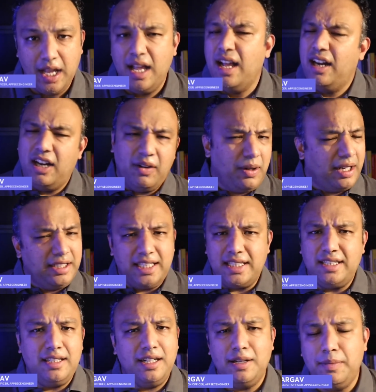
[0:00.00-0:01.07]
Now, just a
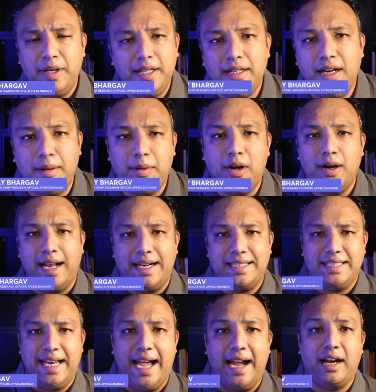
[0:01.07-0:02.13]
little bit about our stack.